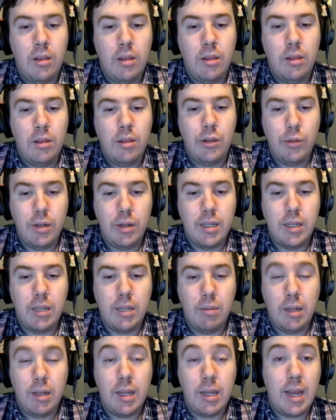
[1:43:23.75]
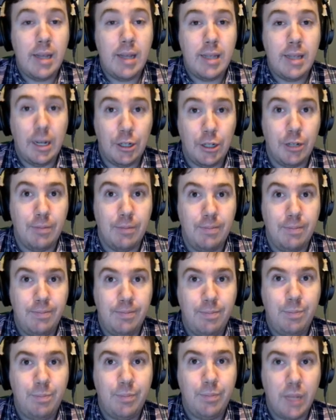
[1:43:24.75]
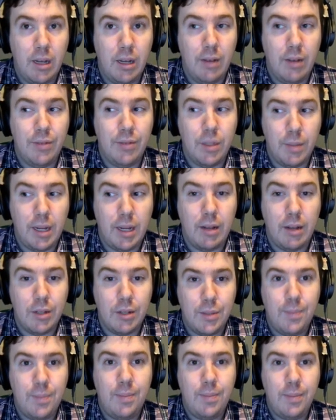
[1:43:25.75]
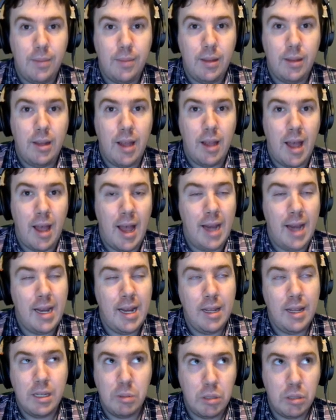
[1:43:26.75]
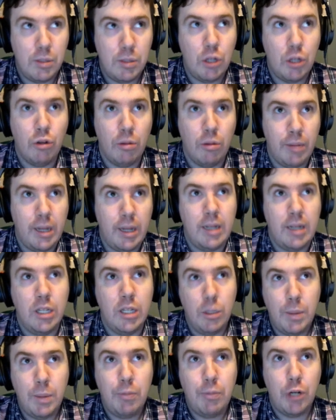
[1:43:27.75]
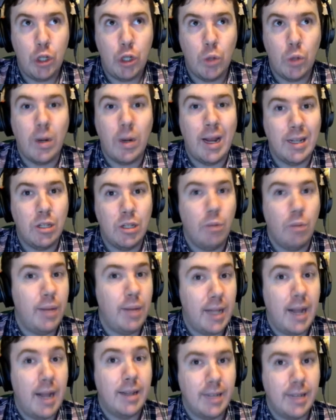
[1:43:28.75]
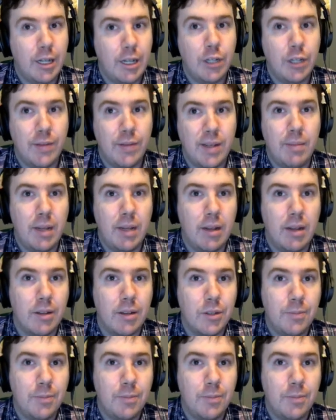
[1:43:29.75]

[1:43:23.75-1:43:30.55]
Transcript: This really does seem like the A section of something else. I get it's supposed to be short, but it can still be pretty short and still be the A section of something else.